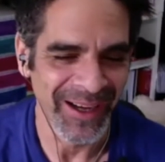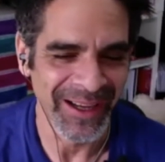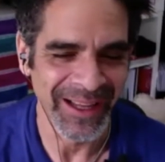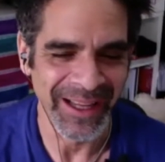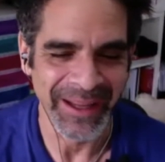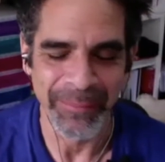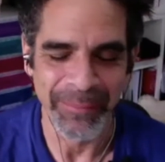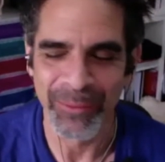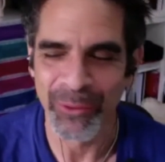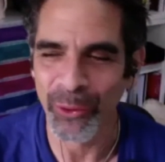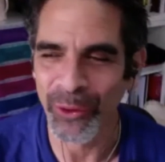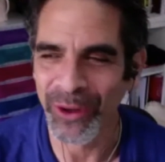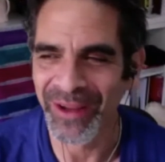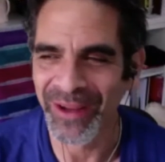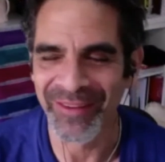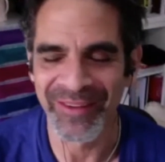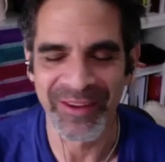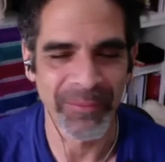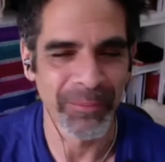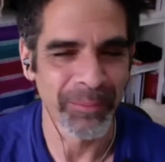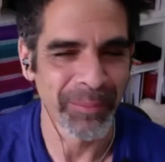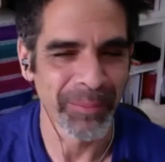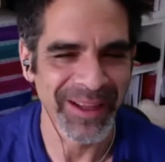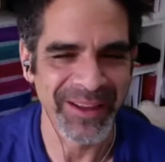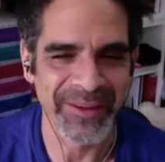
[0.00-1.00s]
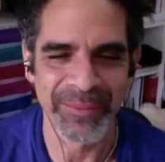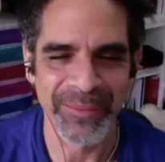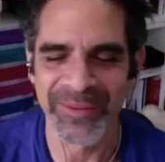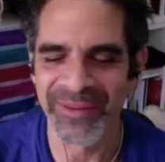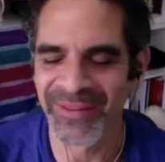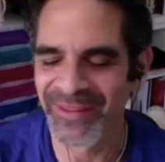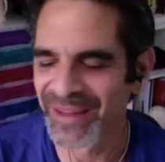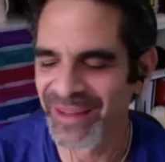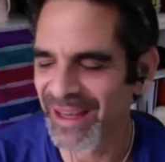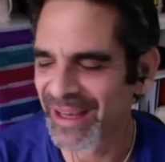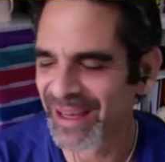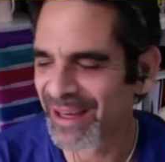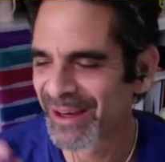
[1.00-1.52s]
employees can be
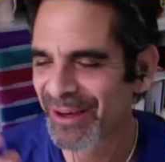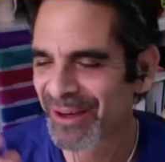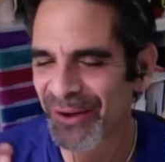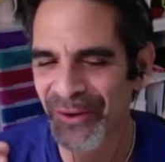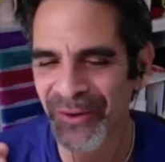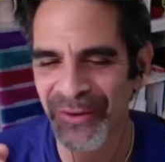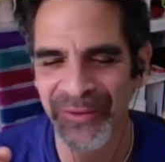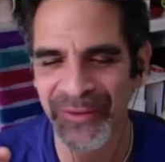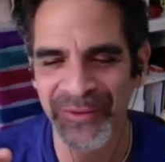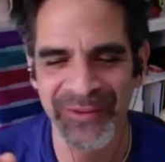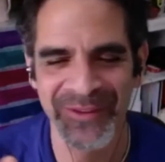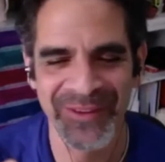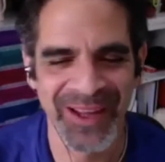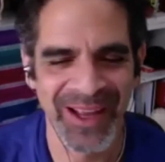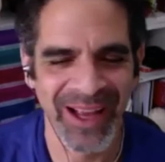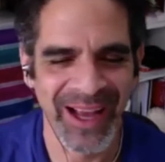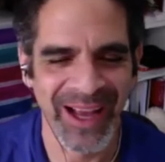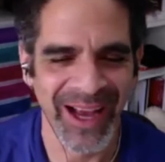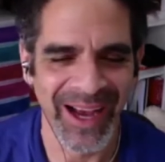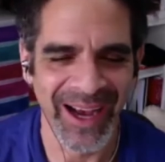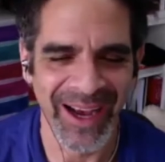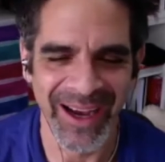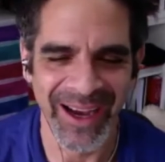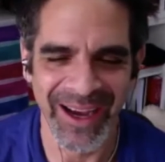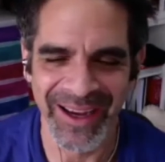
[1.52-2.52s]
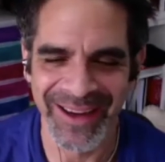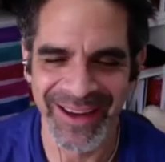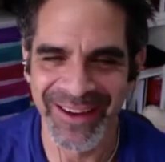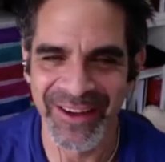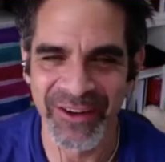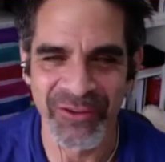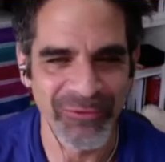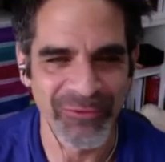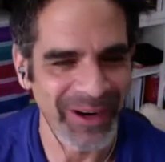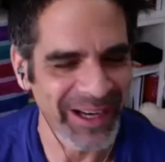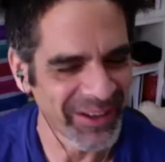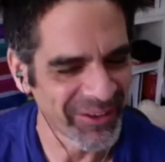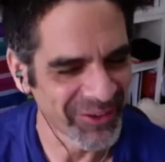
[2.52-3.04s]
themselves,
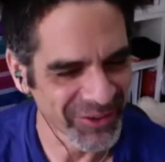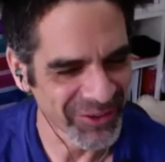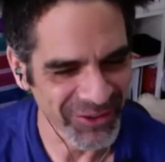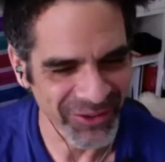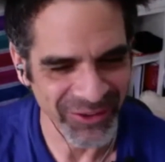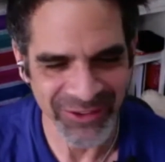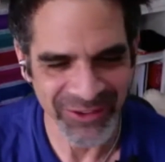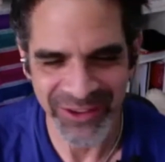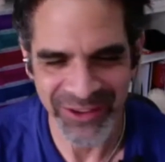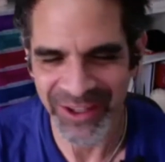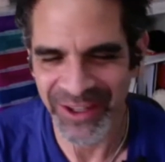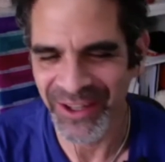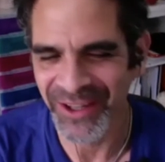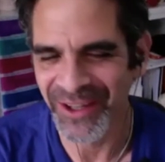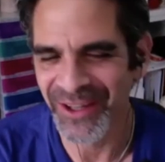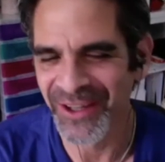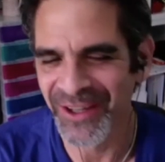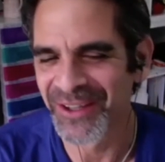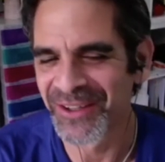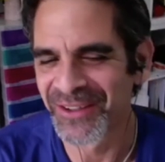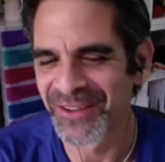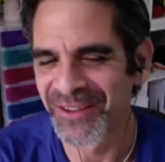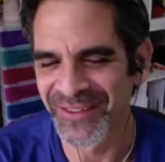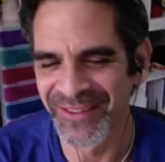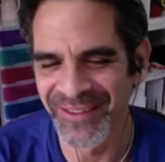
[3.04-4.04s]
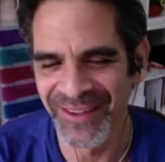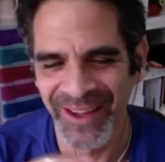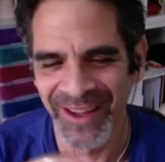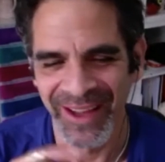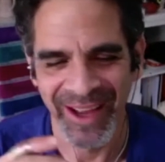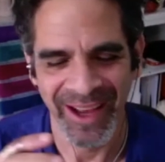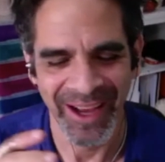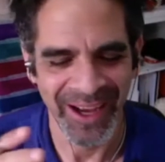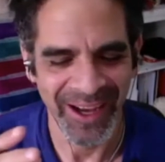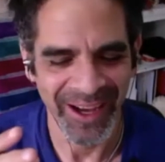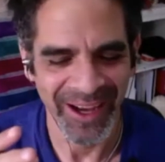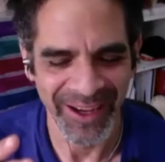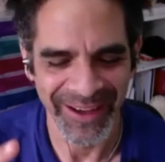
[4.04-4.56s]
can raise concerns,
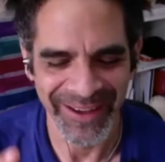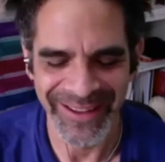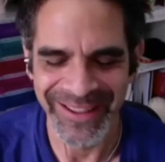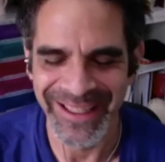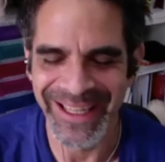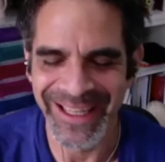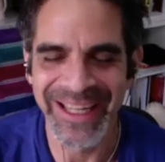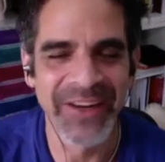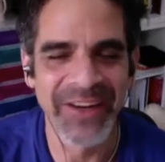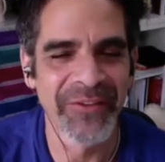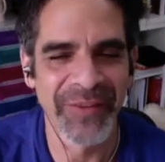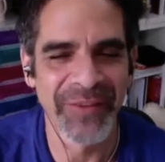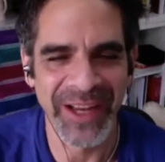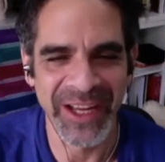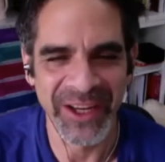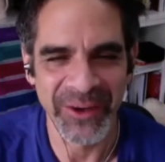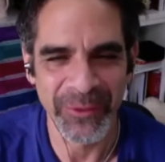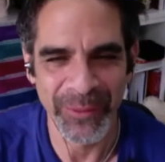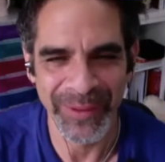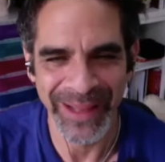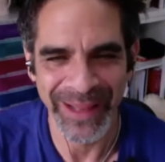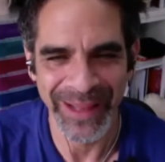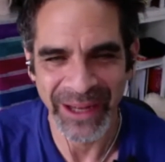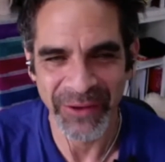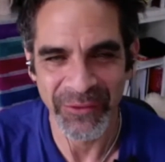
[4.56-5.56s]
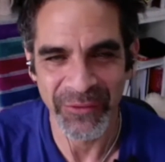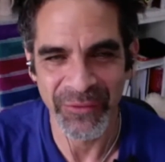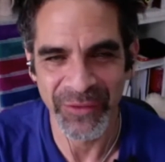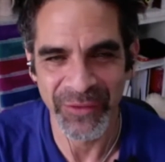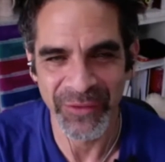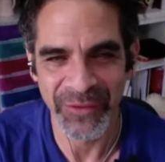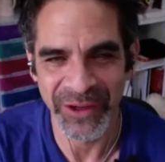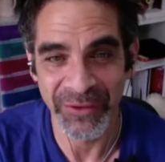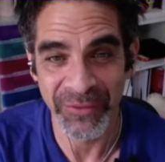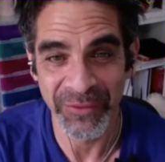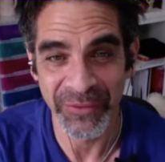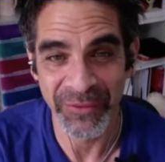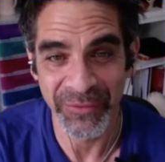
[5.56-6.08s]
can innovate without
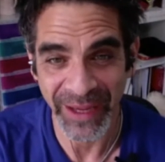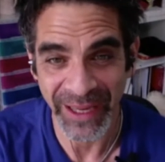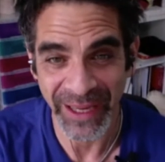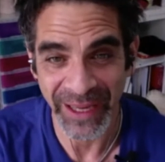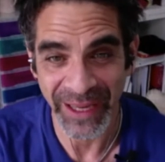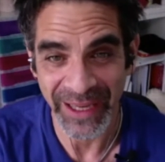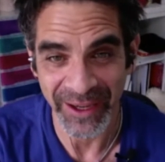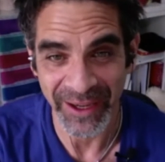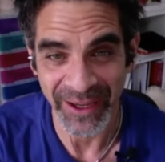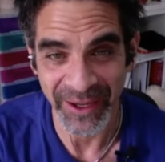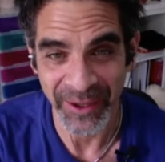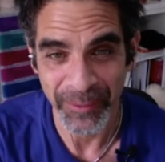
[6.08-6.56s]
fear of failure.